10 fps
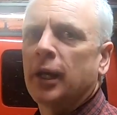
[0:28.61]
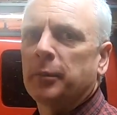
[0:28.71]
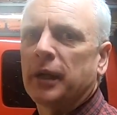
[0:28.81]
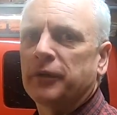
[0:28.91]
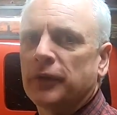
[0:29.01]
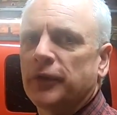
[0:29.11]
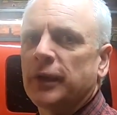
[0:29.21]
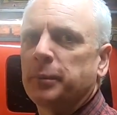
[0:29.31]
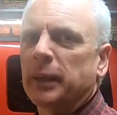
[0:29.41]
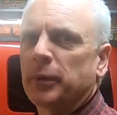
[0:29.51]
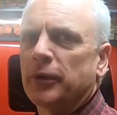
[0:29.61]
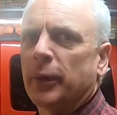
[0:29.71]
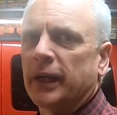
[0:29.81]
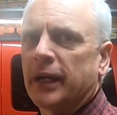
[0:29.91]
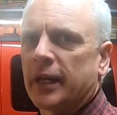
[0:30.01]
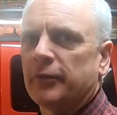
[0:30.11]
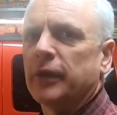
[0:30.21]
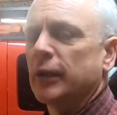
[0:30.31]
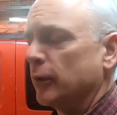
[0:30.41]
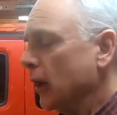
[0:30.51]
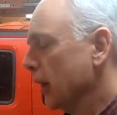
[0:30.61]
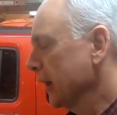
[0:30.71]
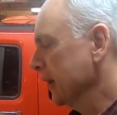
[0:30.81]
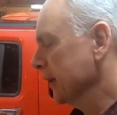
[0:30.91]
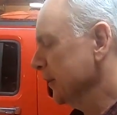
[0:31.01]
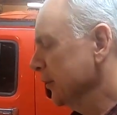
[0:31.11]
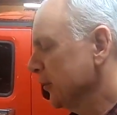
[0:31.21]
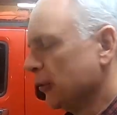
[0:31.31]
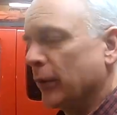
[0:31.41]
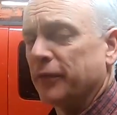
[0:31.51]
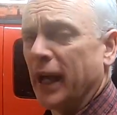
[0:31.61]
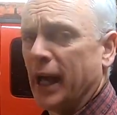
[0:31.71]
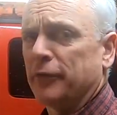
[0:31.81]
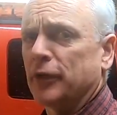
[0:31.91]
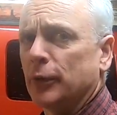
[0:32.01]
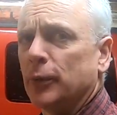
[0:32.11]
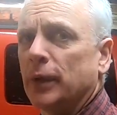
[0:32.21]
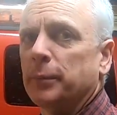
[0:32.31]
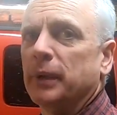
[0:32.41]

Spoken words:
But if you've seen people do any kind of video logging, you sort of have to,